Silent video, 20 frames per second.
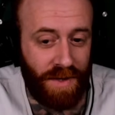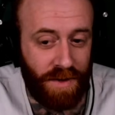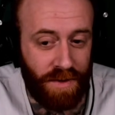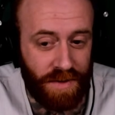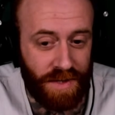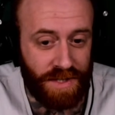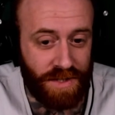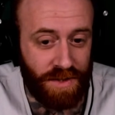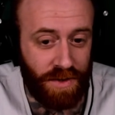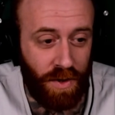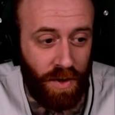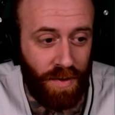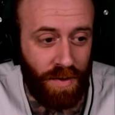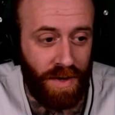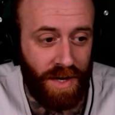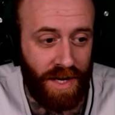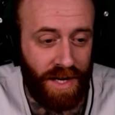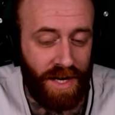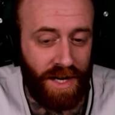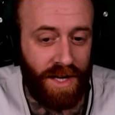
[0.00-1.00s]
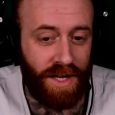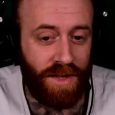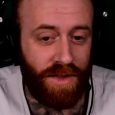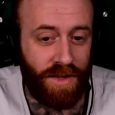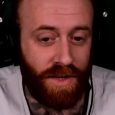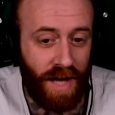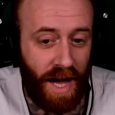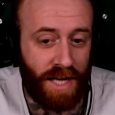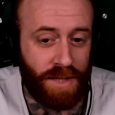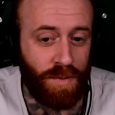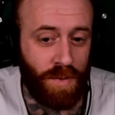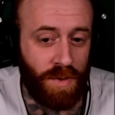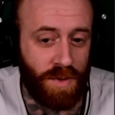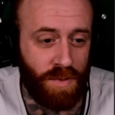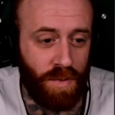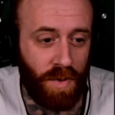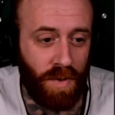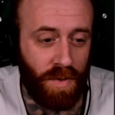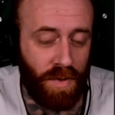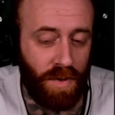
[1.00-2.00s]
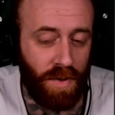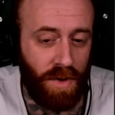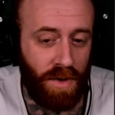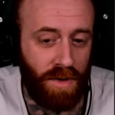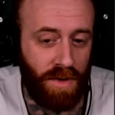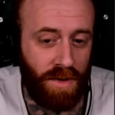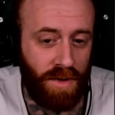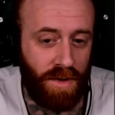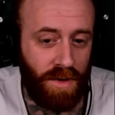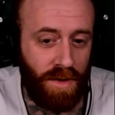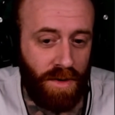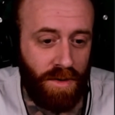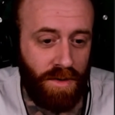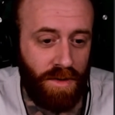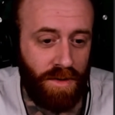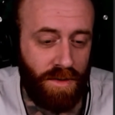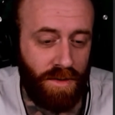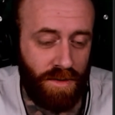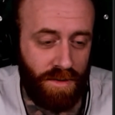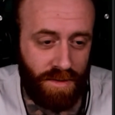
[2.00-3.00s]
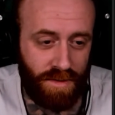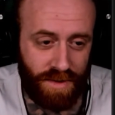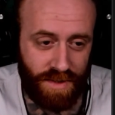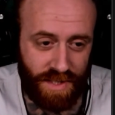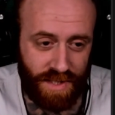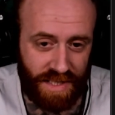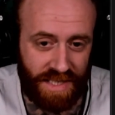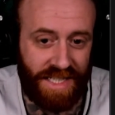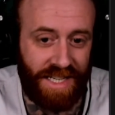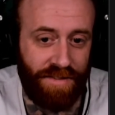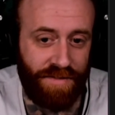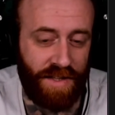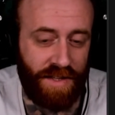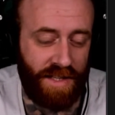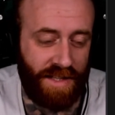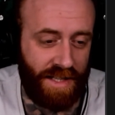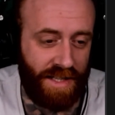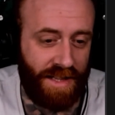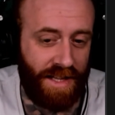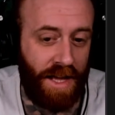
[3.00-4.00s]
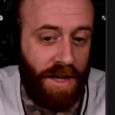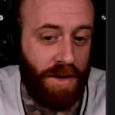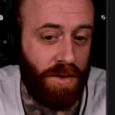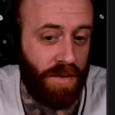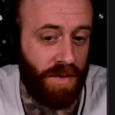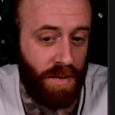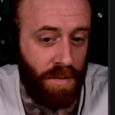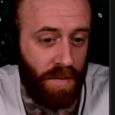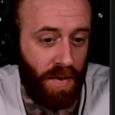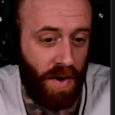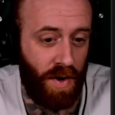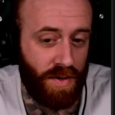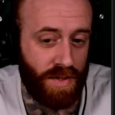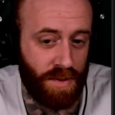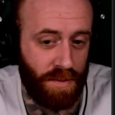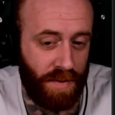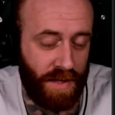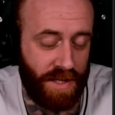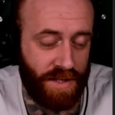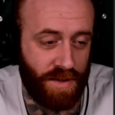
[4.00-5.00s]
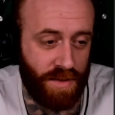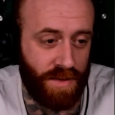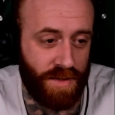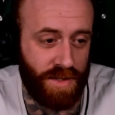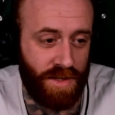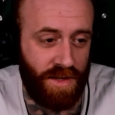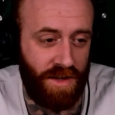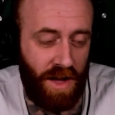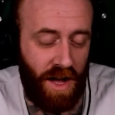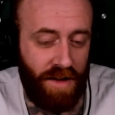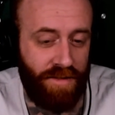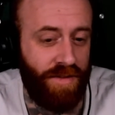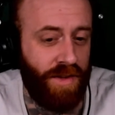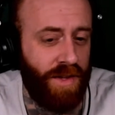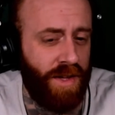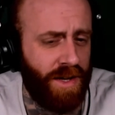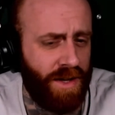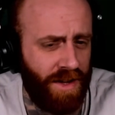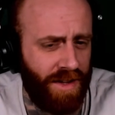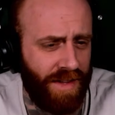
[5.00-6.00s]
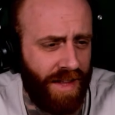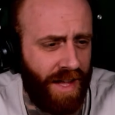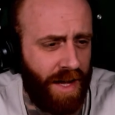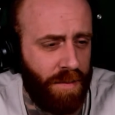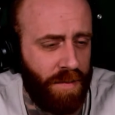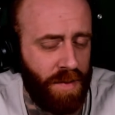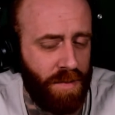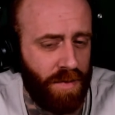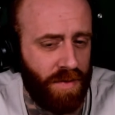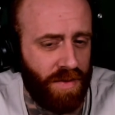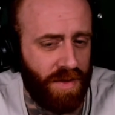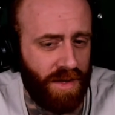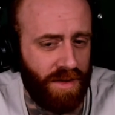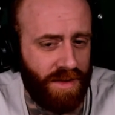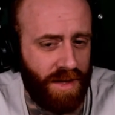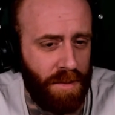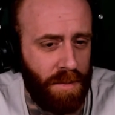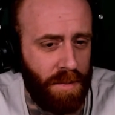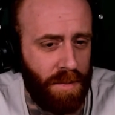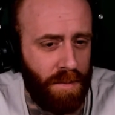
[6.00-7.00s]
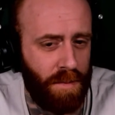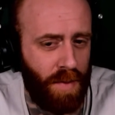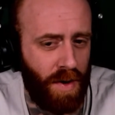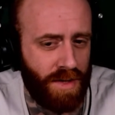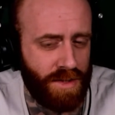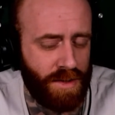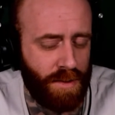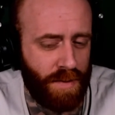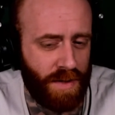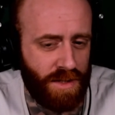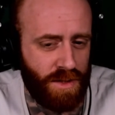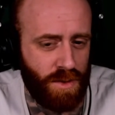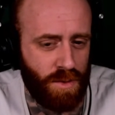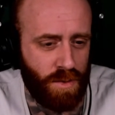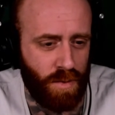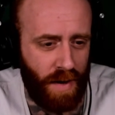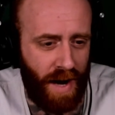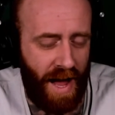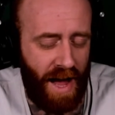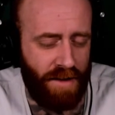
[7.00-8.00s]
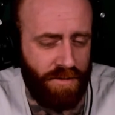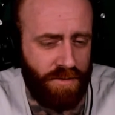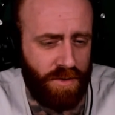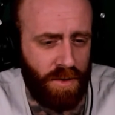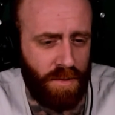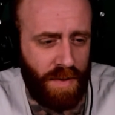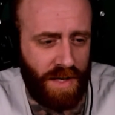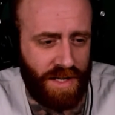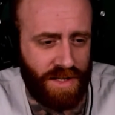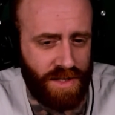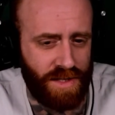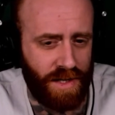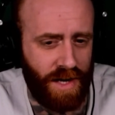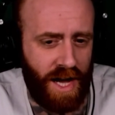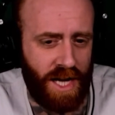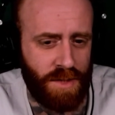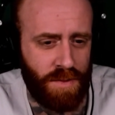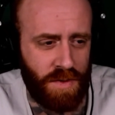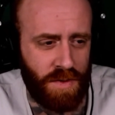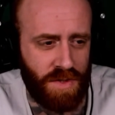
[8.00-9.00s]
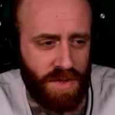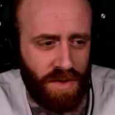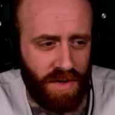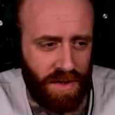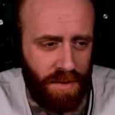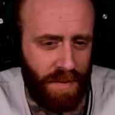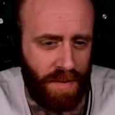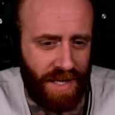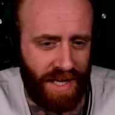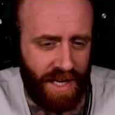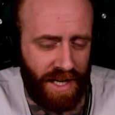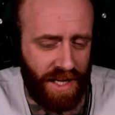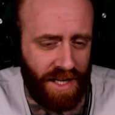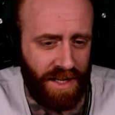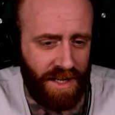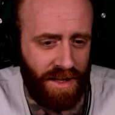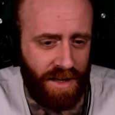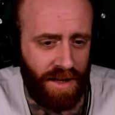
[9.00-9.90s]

who doesn't know, the Gospels were significantly later than Paul's epistles. I feel like a lot of people think that Paul's epistles were after because the Gospels are in the beginning.